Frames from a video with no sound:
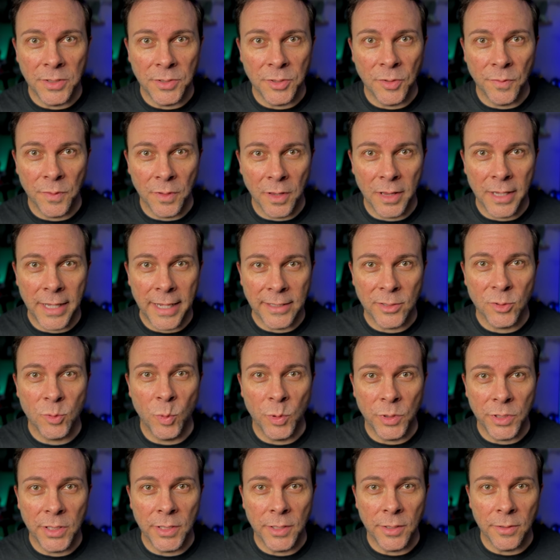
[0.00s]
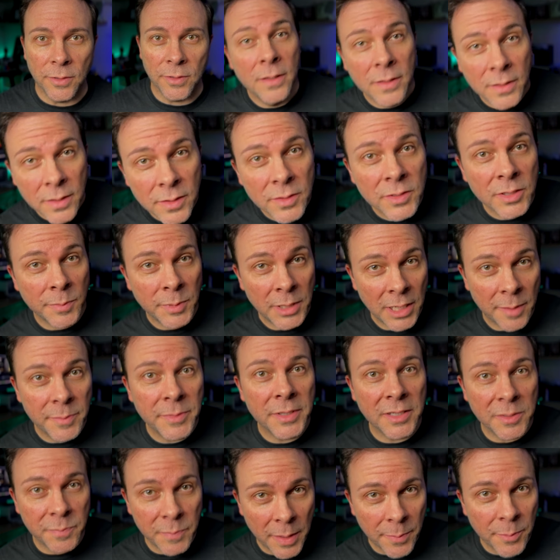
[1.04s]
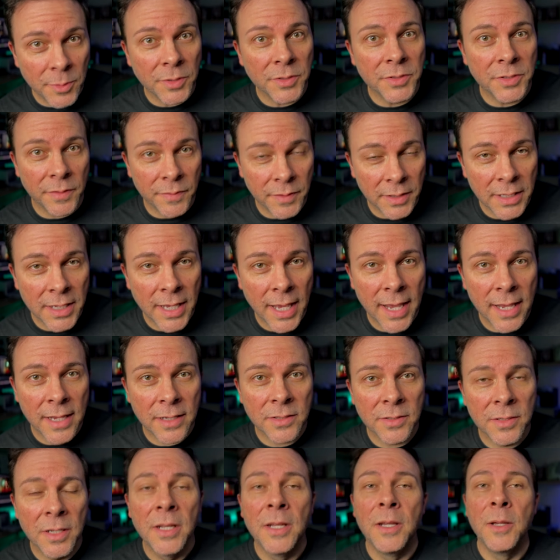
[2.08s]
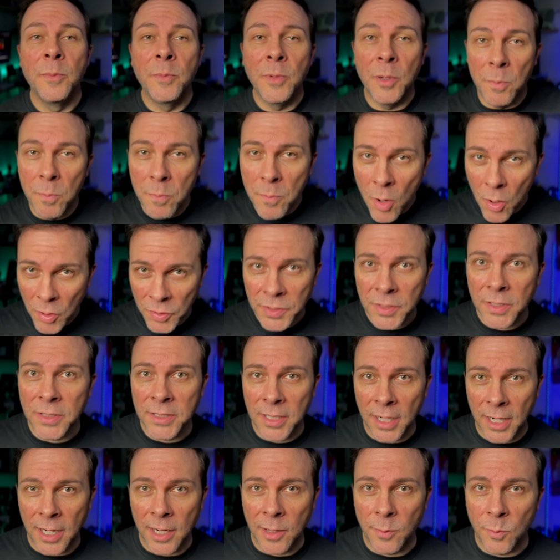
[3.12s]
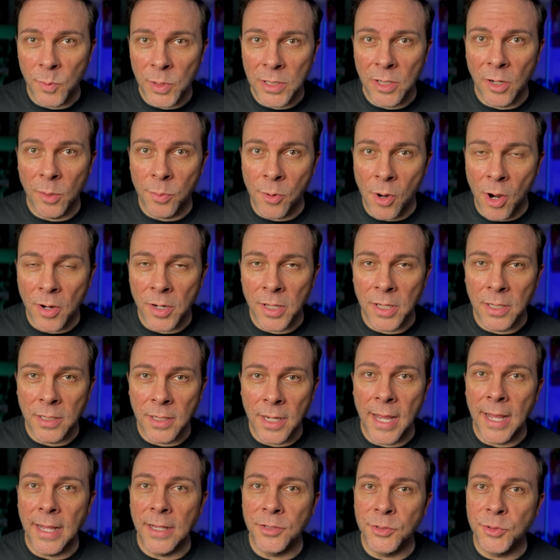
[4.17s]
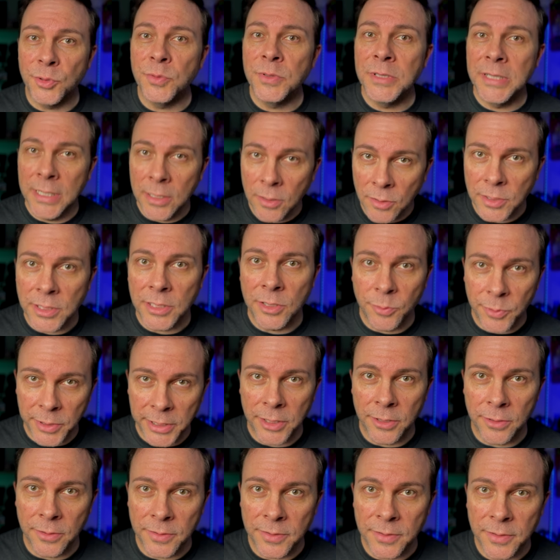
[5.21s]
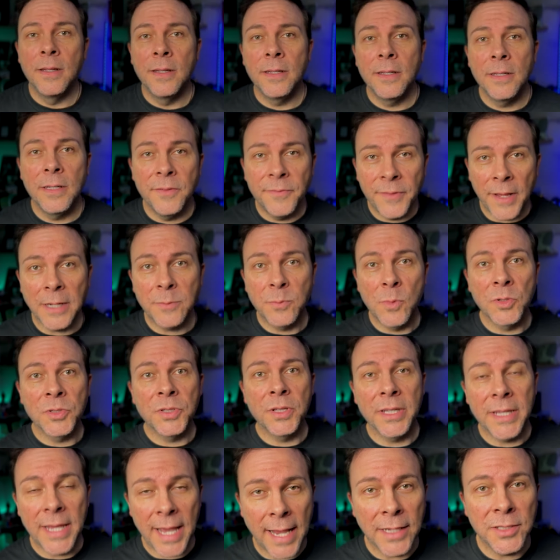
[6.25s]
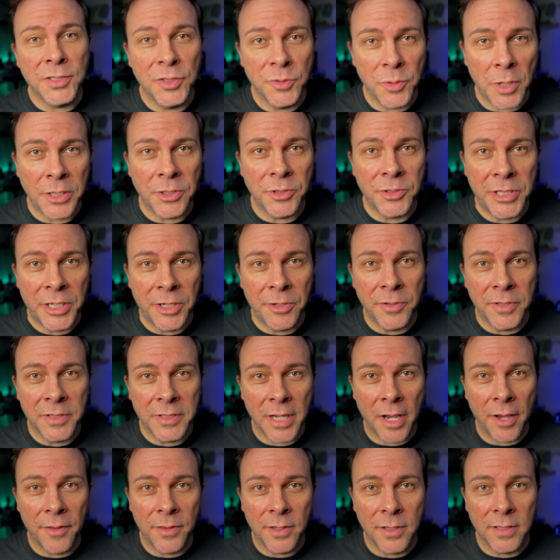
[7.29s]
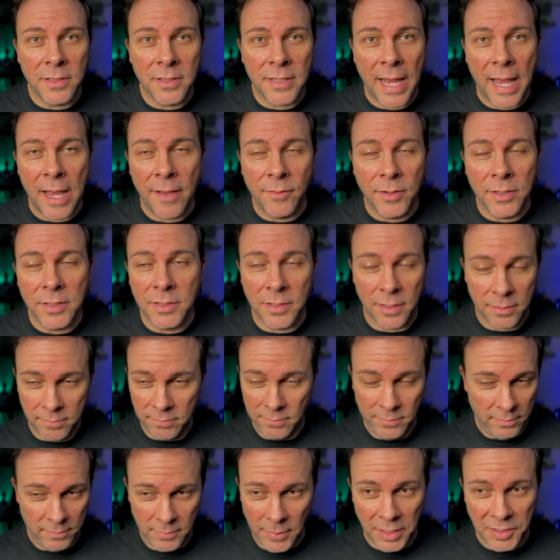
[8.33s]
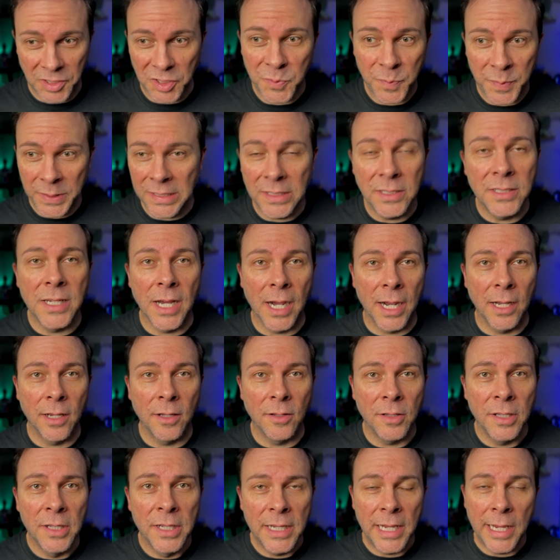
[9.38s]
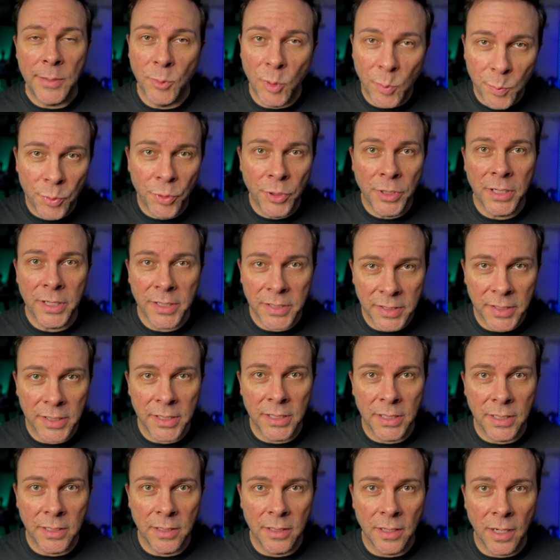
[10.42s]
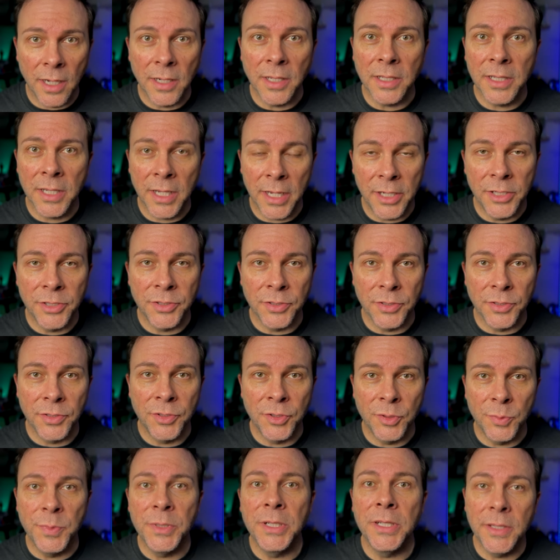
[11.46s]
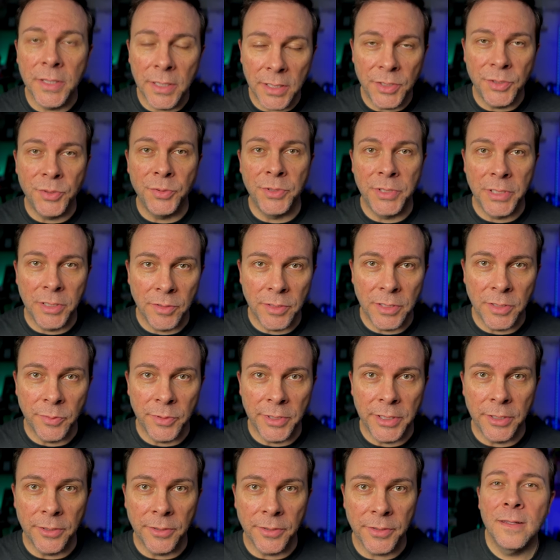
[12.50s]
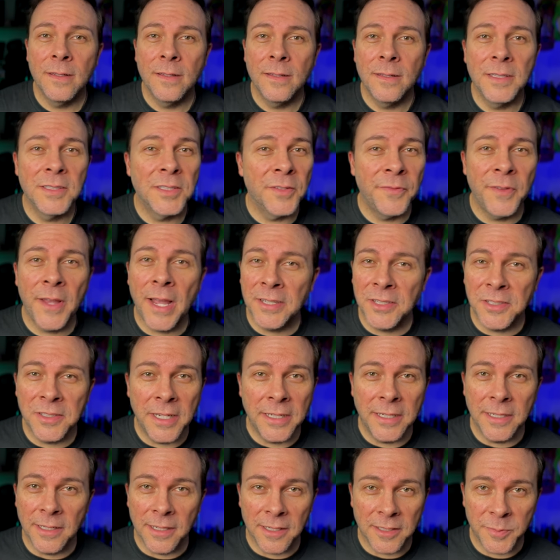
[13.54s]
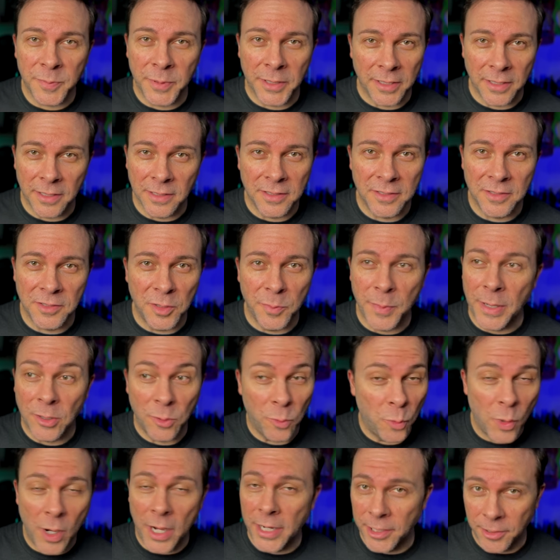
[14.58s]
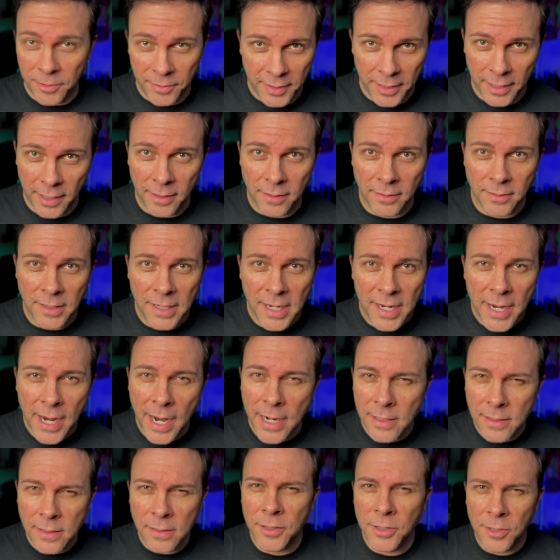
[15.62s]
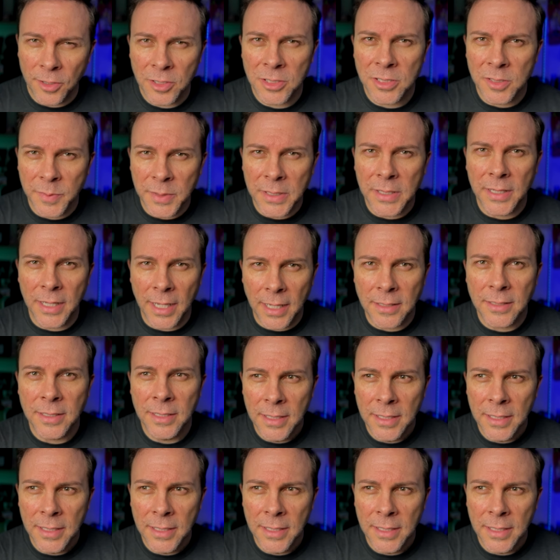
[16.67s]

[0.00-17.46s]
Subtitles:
over the last 20 years, sometimes as members of the cast, but most of the time we are brought in as utility readers. In fact, most of the casting directors here in the Southeast have us on speed dial and will bring us in on occasion to be these utility readers. It's a fascinating experience, no matter why you're there. And it occurs to me that